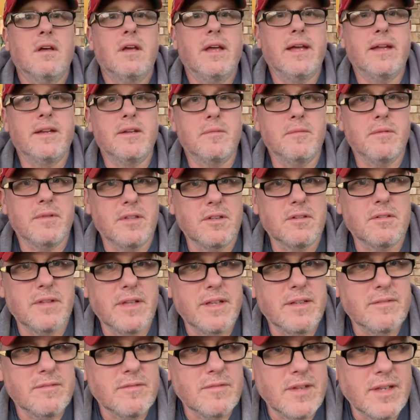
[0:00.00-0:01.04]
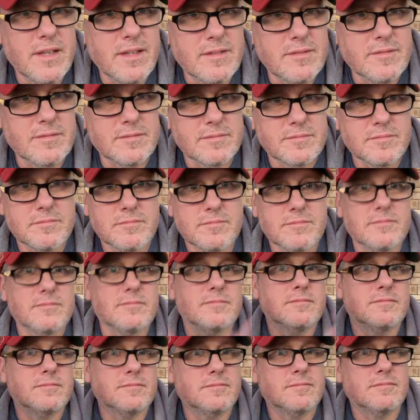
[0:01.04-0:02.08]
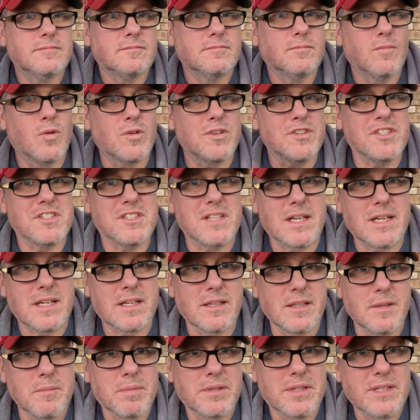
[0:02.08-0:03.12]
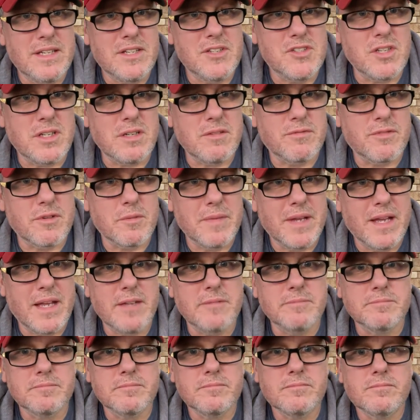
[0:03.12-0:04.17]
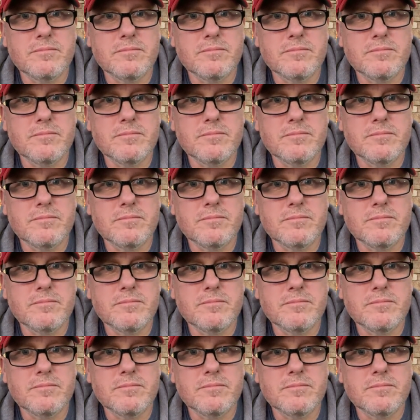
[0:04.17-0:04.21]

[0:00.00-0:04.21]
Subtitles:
And more aesthetically pleasing for me.